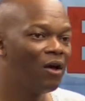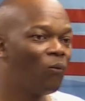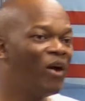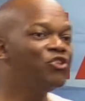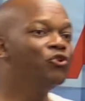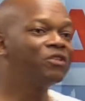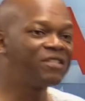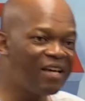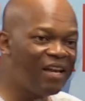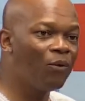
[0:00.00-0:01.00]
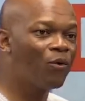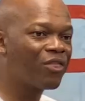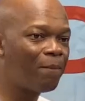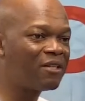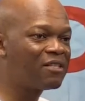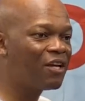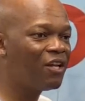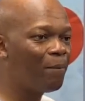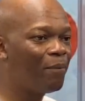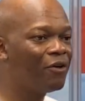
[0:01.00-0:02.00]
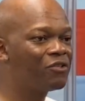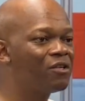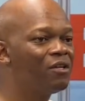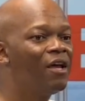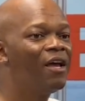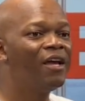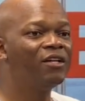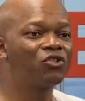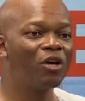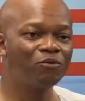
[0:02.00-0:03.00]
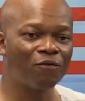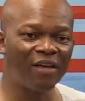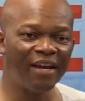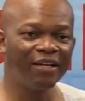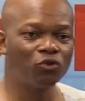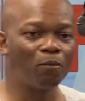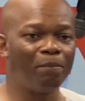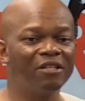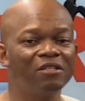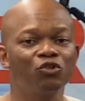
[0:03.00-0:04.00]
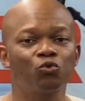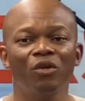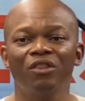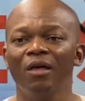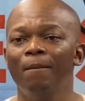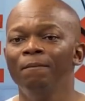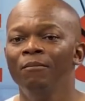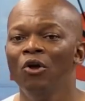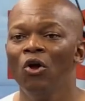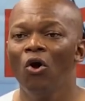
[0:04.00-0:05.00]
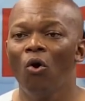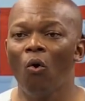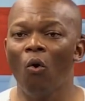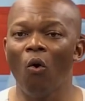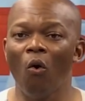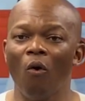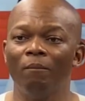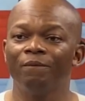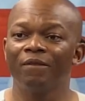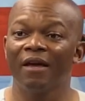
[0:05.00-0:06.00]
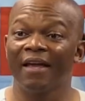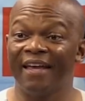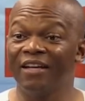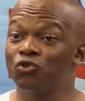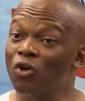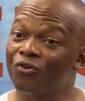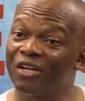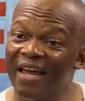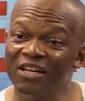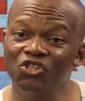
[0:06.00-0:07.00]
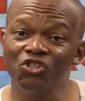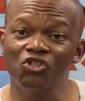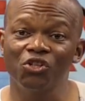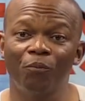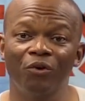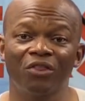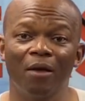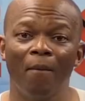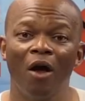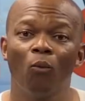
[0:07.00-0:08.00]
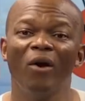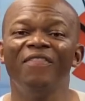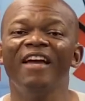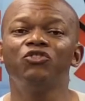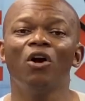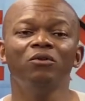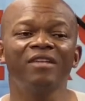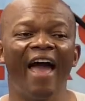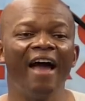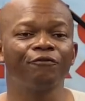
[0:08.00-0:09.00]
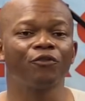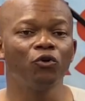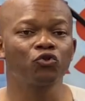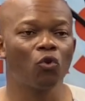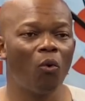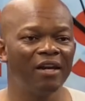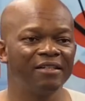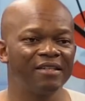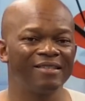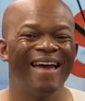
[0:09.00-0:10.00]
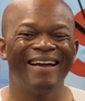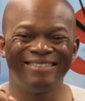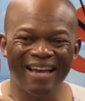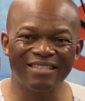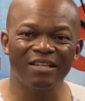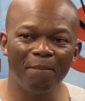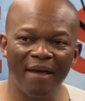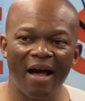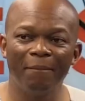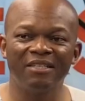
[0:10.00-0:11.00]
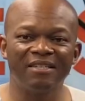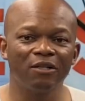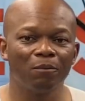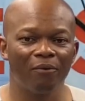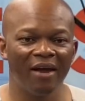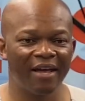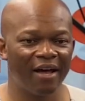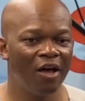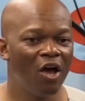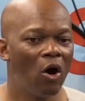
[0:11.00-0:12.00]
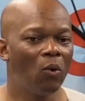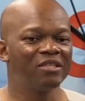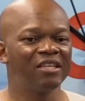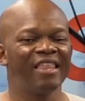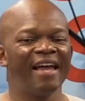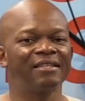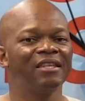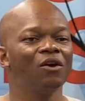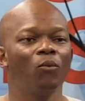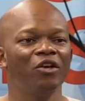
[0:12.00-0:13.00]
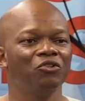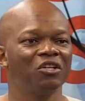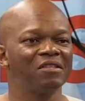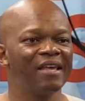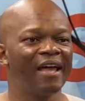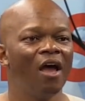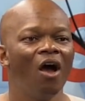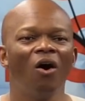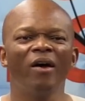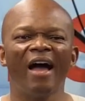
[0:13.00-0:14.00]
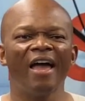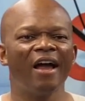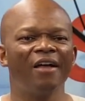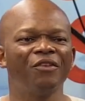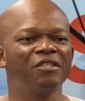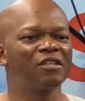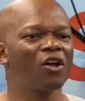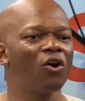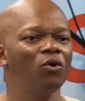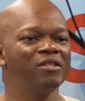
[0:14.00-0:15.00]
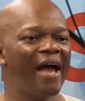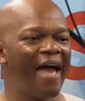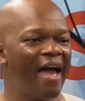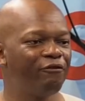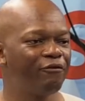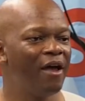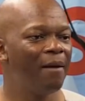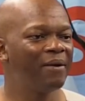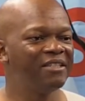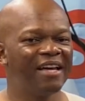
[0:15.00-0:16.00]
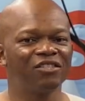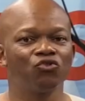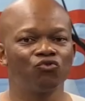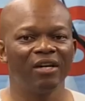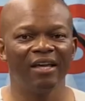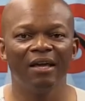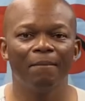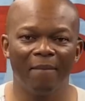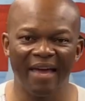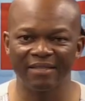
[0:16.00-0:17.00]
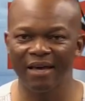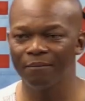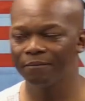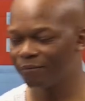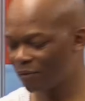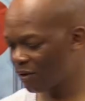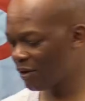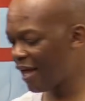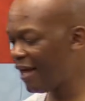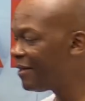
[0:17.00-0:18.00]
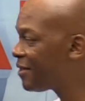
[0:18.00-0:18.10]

When you're dealing with a particular person in terms of getting into business with them or getting into a relationship with them, when they don't have those qualities, does it become a deal breaker? Or is it that thing where you're just saying, oh yeah, this is the code I have, but it doesn't really matter? Okay?